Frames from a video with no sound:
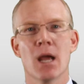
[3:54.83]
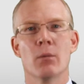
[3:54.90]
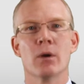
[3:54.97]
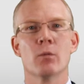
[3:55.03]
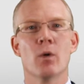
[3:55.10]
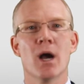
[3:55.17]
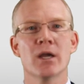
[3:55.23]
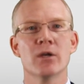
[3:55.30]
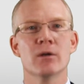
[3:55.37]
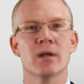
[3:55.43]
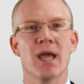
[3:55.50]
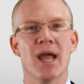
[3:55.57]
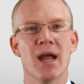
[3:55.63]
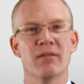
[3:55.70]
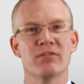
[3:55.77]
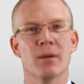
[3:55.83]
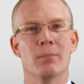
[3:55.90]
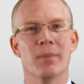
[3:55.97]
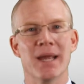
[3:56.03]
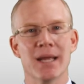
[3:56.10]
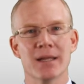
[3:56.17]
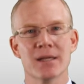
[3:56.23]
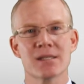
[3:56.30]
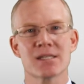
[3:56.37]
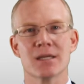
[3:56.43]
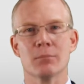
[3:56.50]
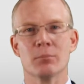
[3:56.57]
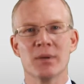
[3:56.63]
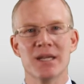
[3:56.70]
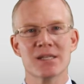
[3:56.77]
And we want you to have the balance
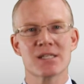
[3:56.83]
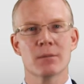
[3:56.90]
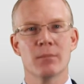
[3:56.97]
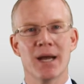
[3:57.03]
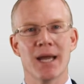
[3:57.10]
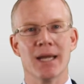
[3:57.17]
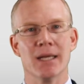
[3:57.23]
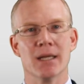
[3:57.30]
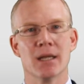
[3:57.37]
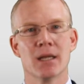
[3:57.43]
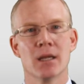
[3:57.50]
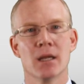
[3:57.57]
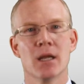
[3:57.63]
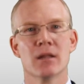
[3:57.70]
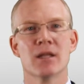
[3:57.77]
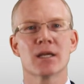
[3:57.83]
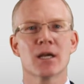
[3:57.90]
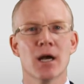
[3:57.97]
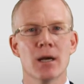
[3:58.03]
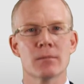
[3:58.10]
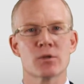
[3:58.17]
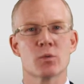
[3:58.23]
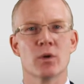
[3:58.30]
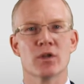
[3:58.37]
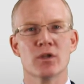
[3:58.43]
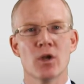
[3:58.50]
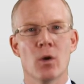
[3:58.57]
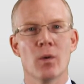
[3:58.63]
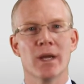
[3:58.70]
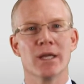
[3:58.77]
and peace of mind that comes with
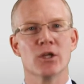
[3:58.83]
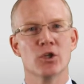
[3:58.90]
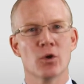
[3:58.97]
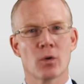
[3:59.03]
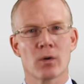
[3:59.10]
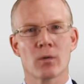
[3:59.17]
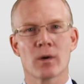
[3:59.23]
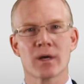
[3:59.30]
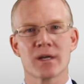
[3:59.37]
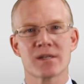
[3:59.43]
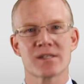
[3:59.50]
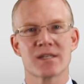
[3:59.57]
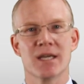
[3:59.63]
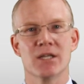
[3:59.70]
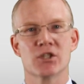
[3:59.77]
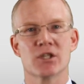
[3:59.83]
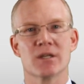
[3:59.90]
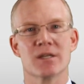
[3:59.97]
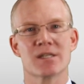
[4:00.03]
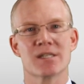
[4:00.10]
knowing your organization